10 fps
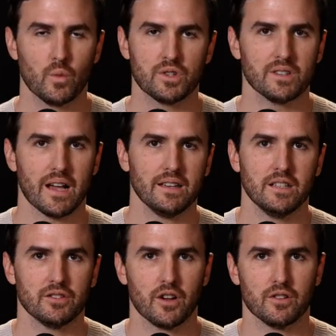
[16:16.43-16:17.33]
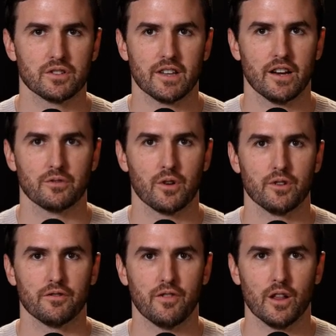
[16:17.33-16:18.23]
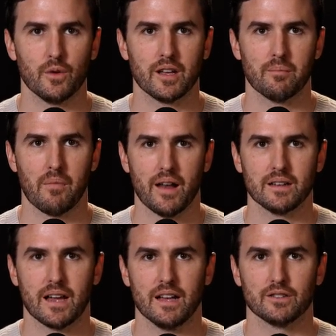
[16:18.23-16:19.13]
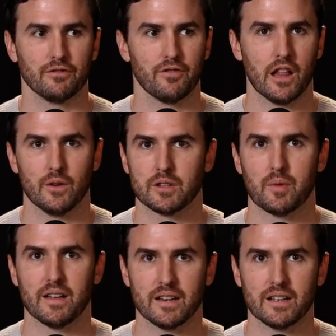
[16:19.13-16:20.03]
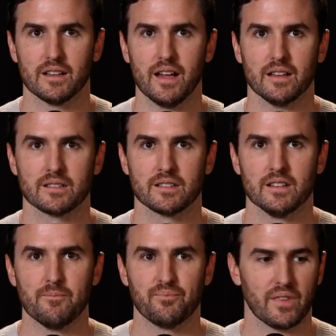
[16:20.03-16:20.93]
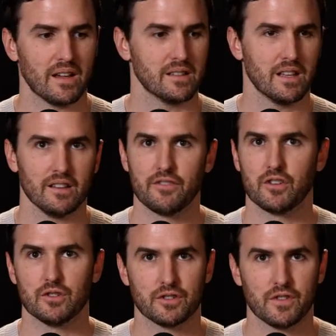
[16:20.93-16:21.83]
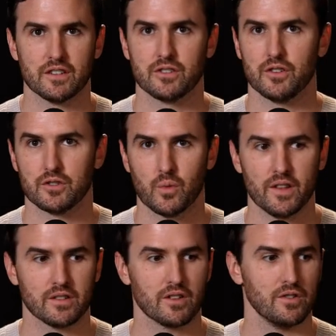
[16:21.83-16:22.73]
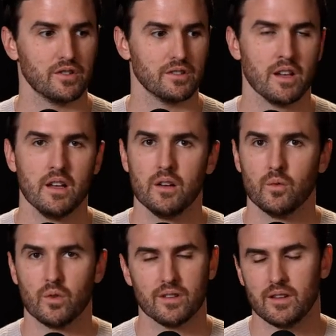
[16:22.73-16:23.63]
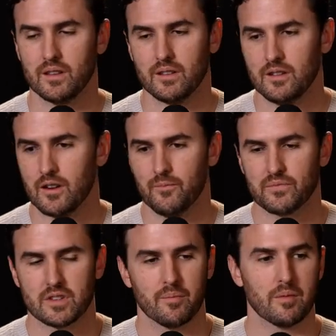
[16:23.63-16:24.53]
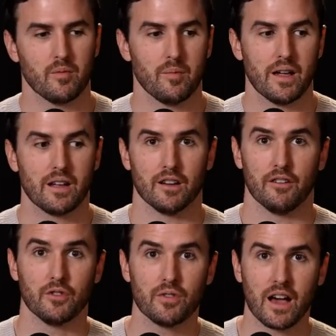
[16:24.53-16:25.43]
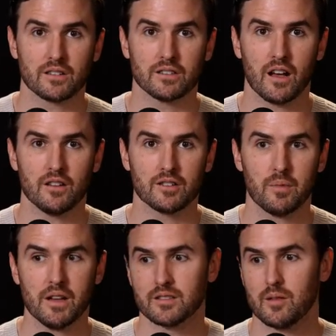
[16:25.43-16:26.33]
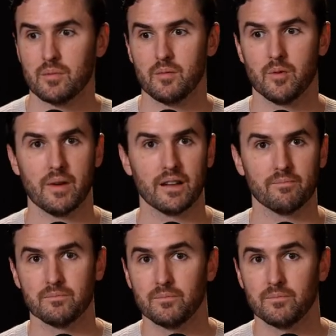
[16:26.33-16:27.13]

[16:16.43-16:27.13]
which is I teach coaches how to grow their following and monetize their followings by getting clients. Like I said, life coaches, fitness coaches, wellness coaches. And you know, some people will make a few thousand dollars a month, some people will make